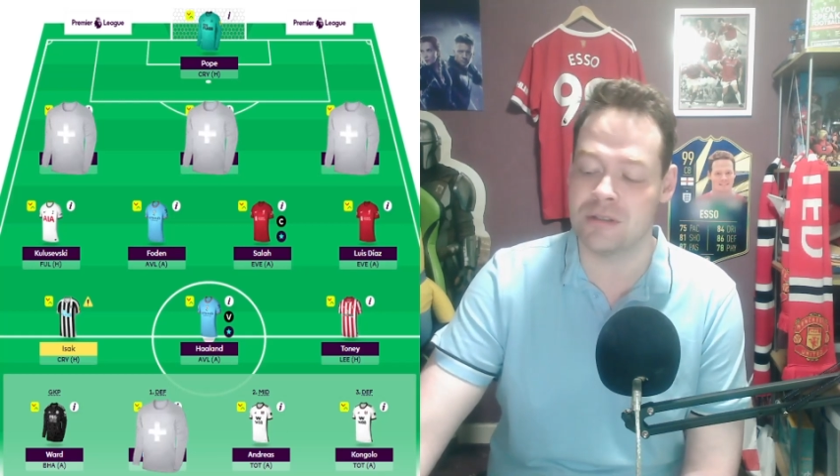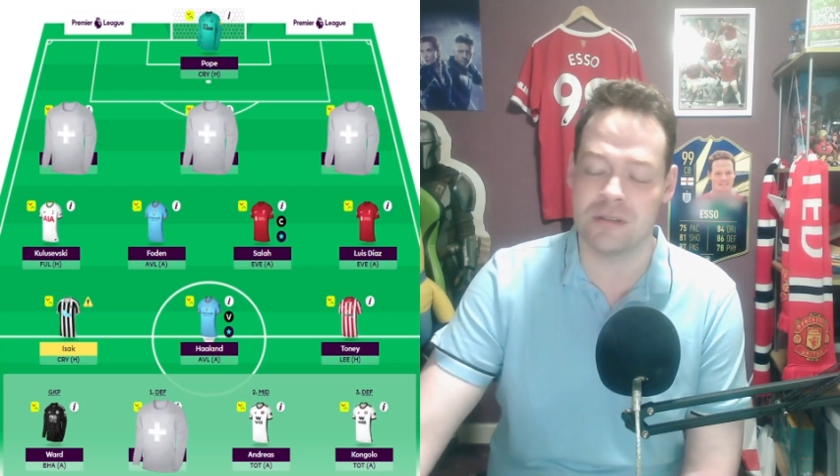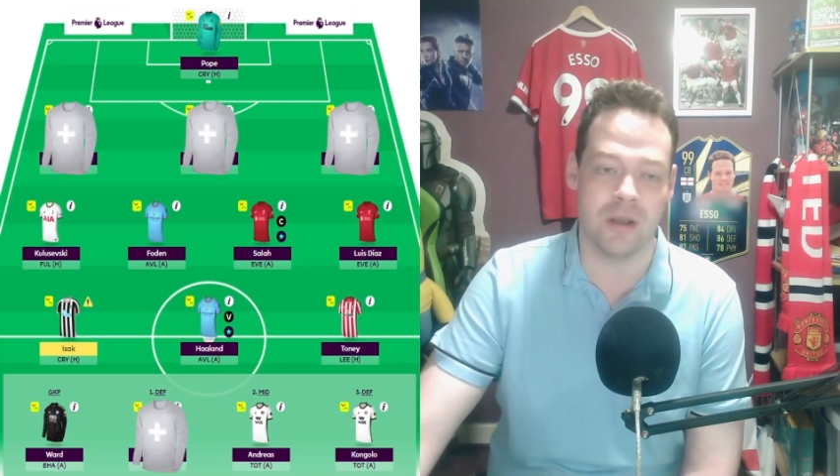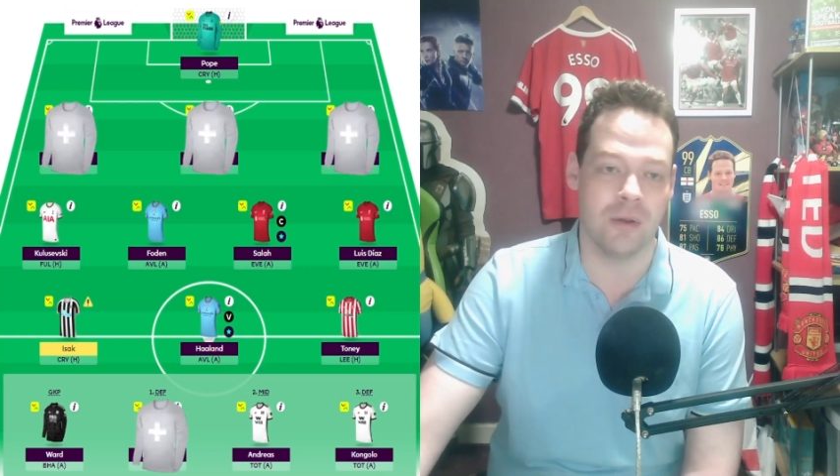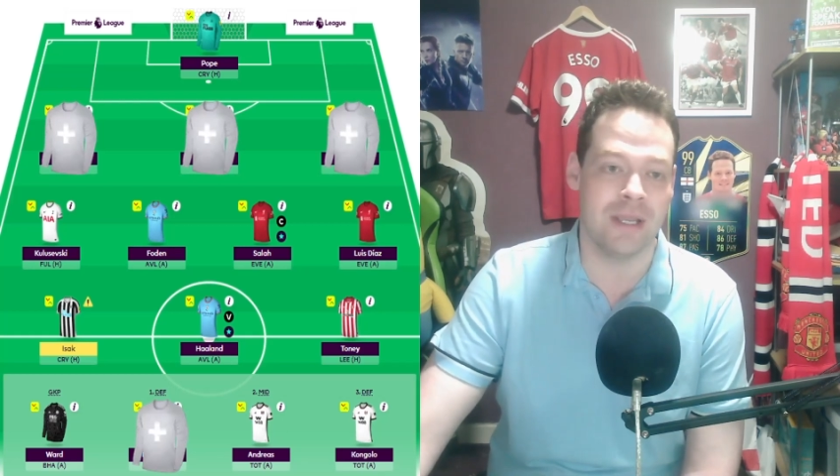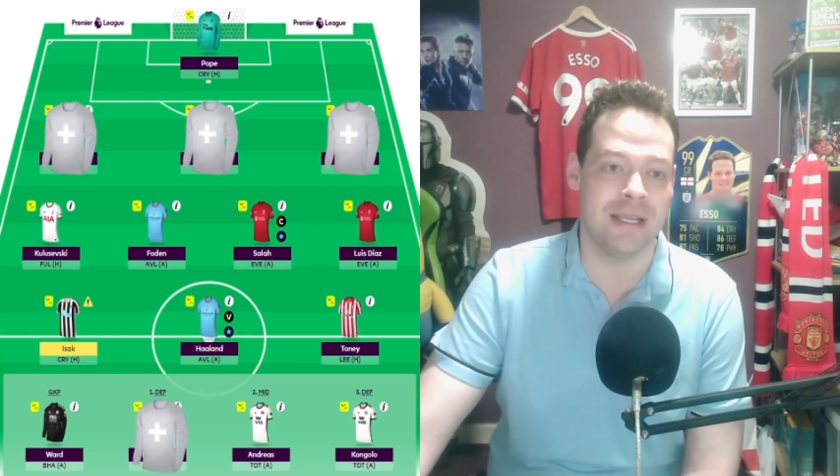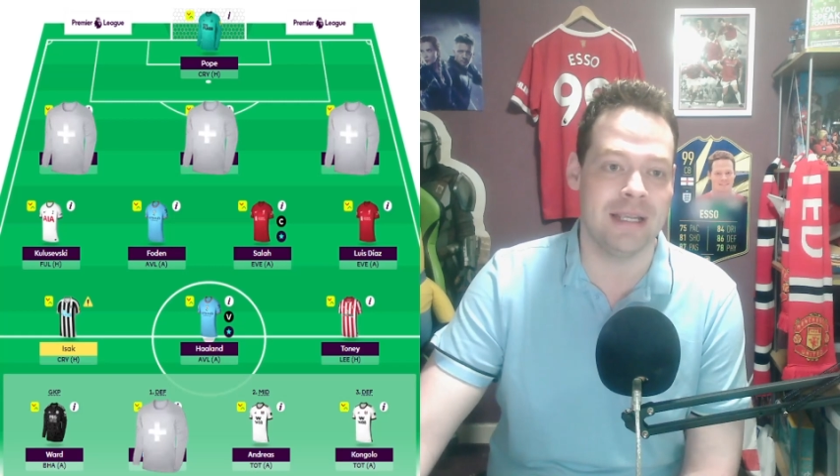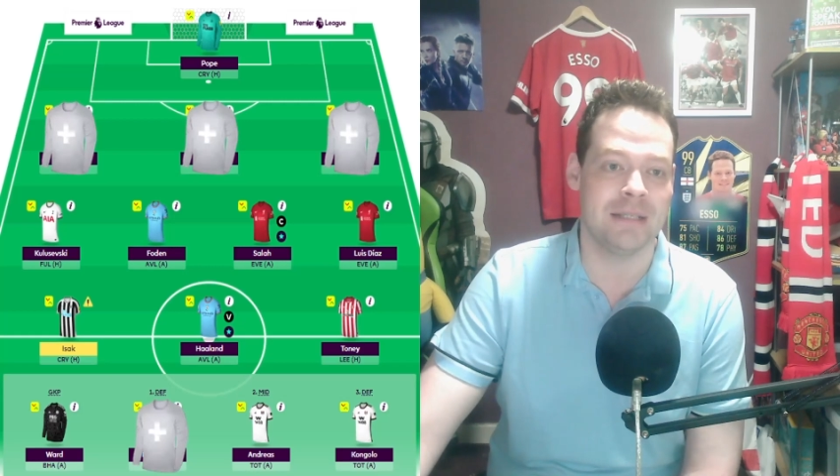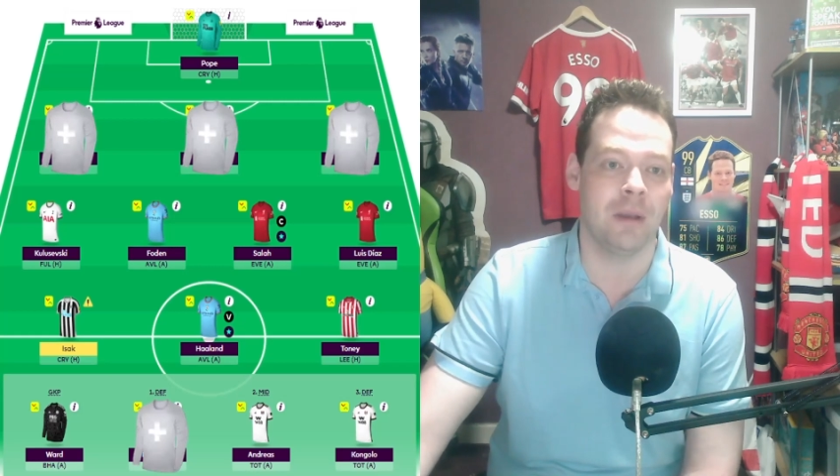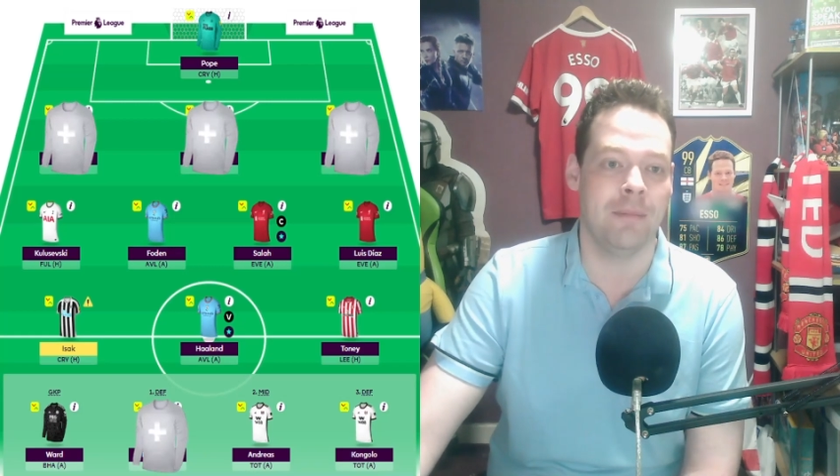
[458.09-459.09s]
so he
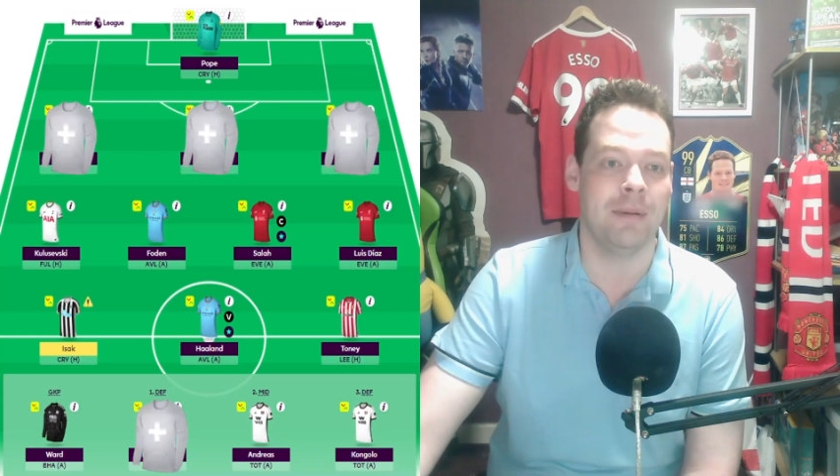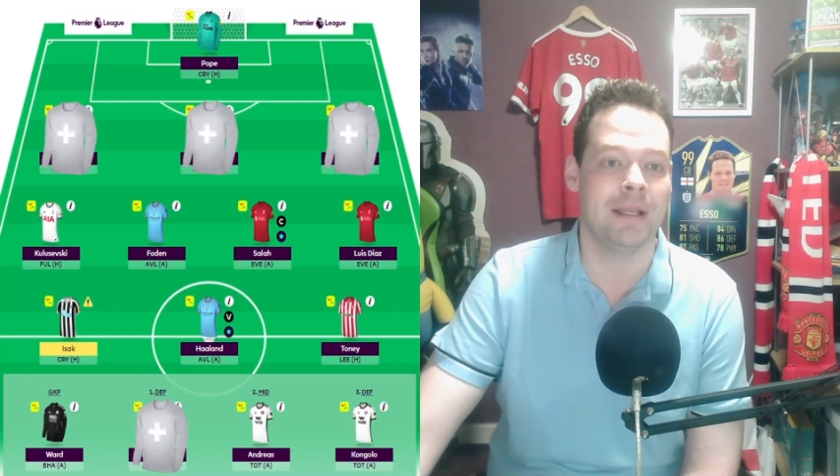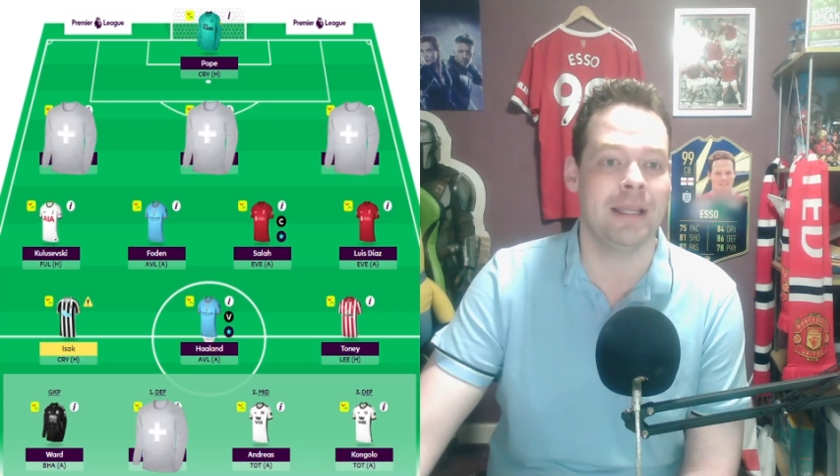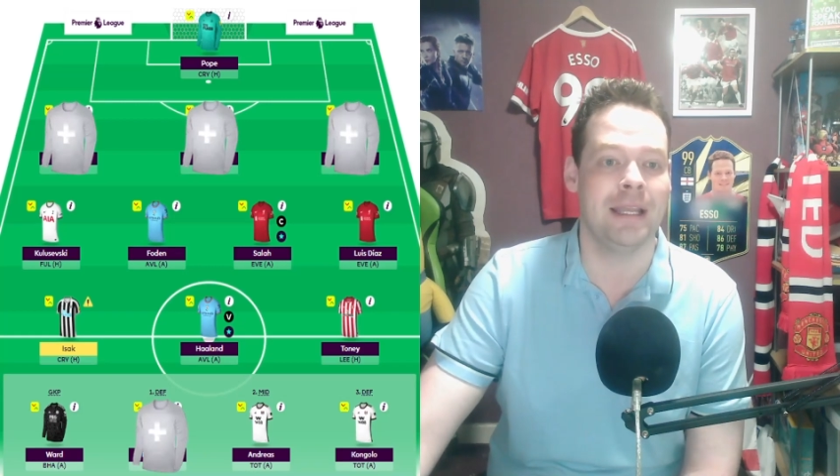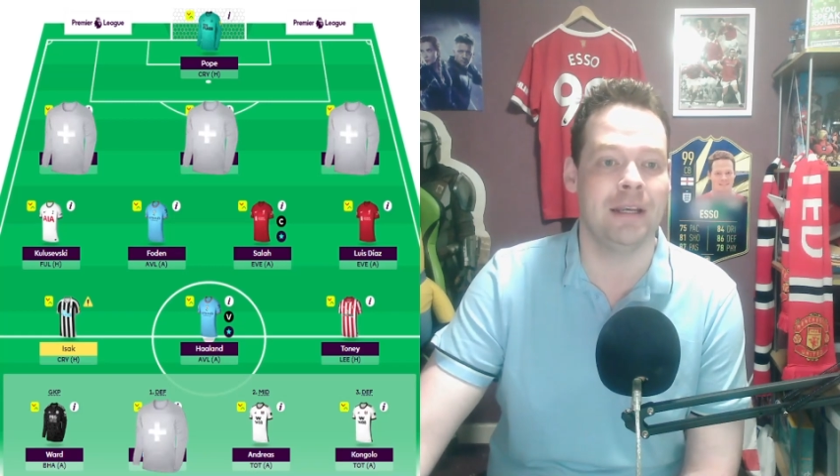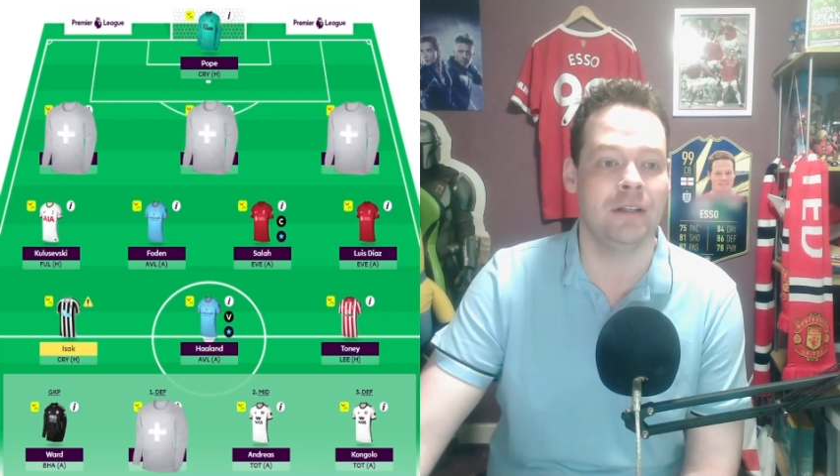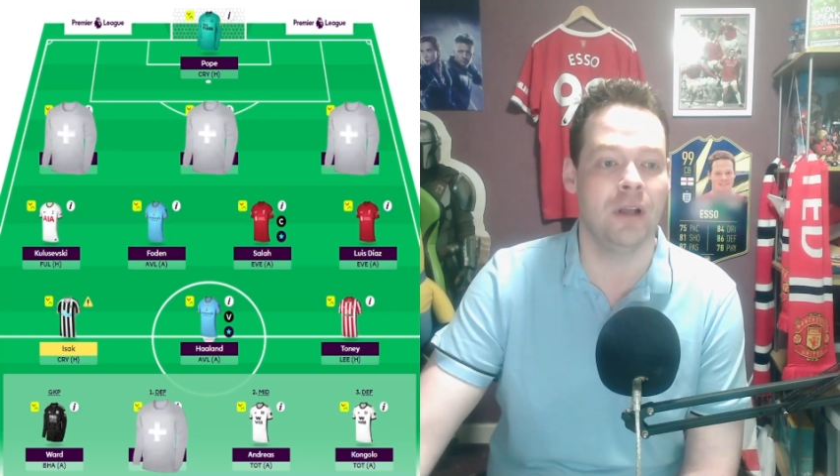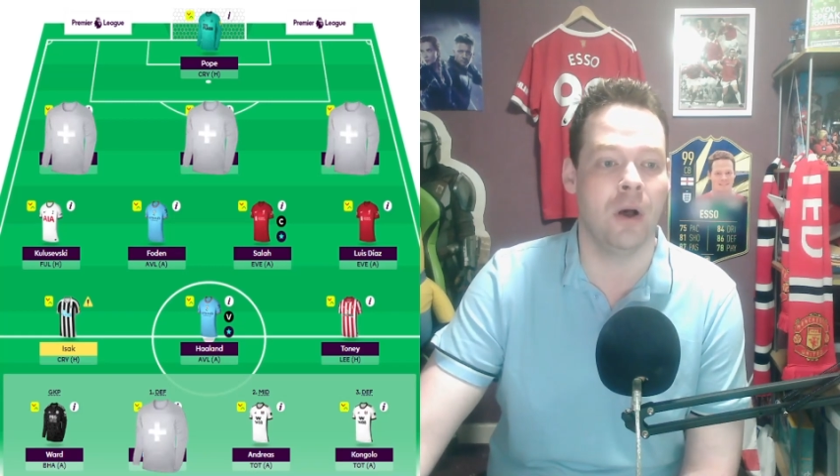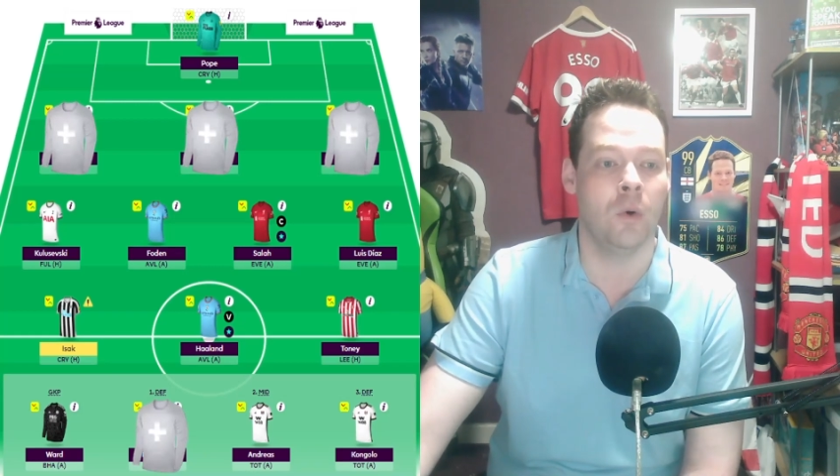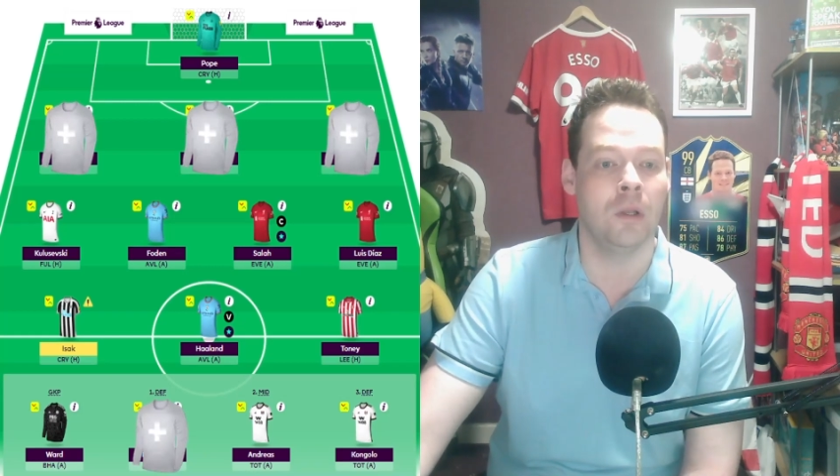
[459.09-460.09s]
is my pick in
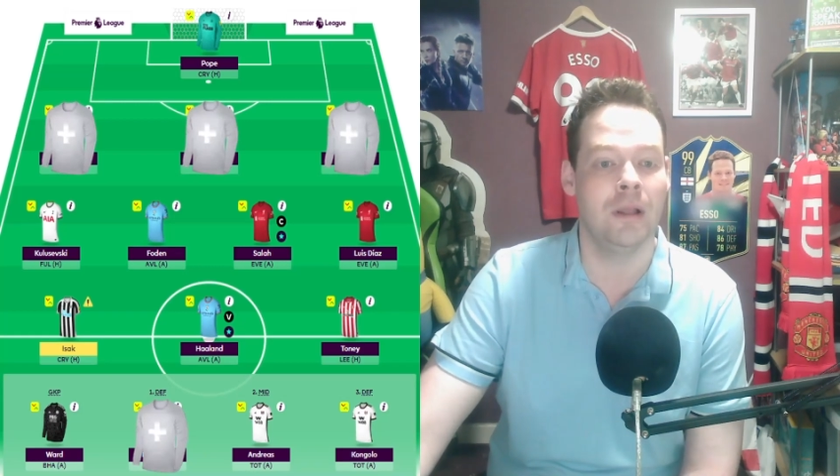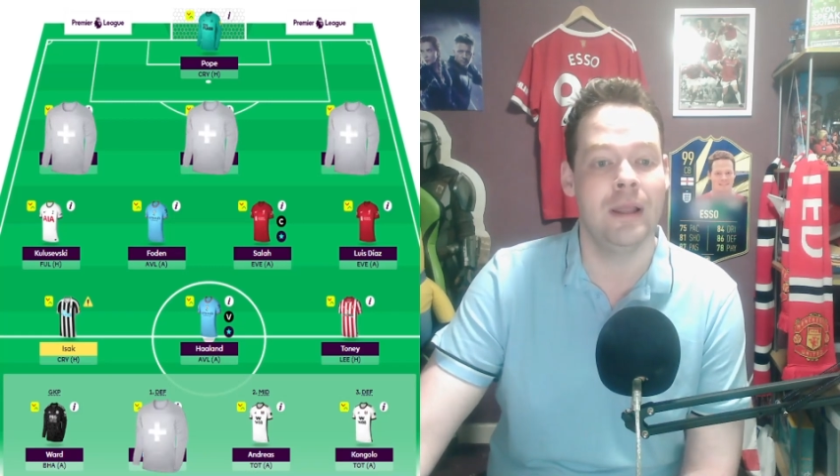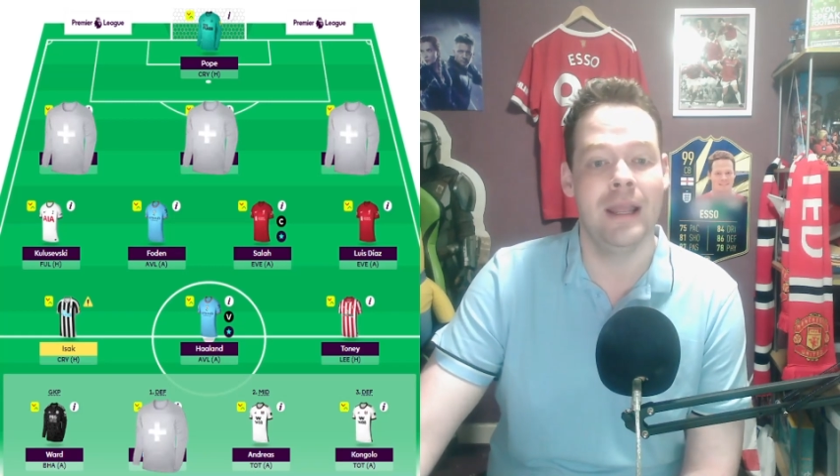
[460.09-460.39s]
goal.